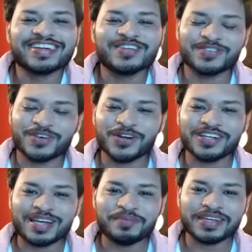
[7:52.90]
you've got
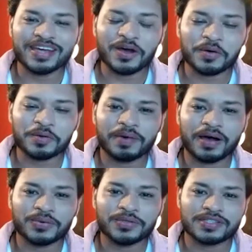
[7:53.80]
to tell me now
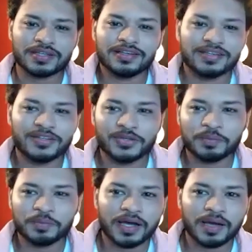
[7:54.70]
about, uh, you
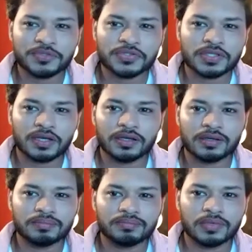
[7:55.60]
know, perhaps uh,
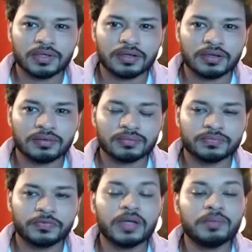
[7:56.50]
uh,
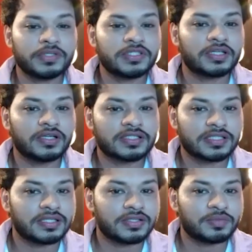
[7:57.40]
one particular
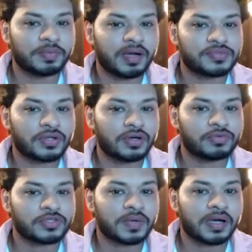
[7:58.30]
scene that you perhaps thought
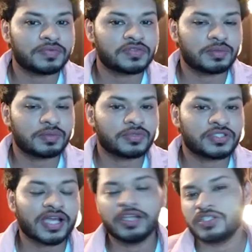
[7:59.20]
was perhaps one of the
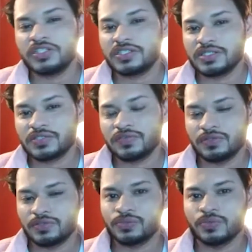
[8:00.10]
most challenging scenes for
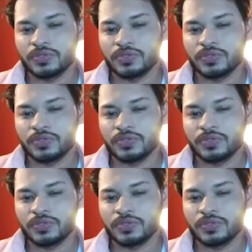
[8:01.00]
you to shoot